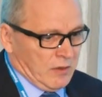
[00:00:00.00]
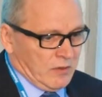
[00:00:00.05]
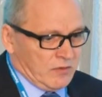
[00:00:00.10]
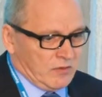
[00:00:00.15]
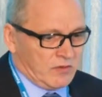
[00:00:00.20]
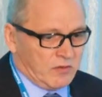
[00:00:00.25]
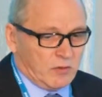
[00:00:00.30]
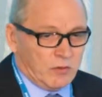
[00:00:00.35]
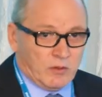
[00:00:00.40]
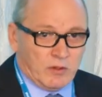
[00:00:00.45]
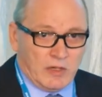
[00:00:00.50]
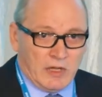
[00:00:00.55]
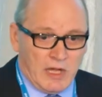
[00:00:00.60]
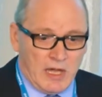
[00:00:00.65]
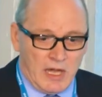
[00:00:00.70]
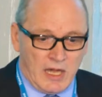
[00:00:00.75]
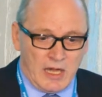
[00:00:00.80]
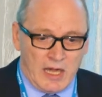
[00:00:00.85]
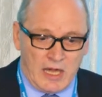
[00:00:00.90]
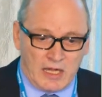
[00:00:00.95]
So
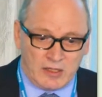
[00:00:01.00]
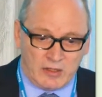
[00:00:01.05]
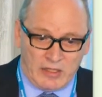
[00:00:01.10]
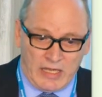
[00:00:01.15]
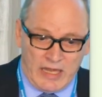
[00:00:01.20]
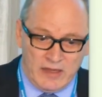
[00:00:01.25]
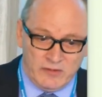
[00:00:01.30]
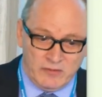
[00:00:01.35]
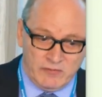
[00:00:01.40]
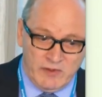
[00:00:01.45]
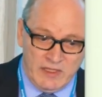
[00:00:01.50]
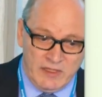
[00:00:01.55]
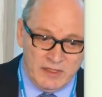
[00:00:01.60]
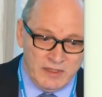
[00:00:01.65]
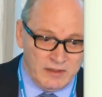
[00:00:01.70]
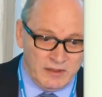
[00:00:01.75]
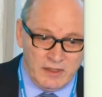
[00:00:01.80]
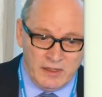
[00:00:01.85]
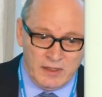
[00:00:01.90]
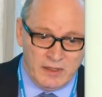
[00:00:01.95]
can we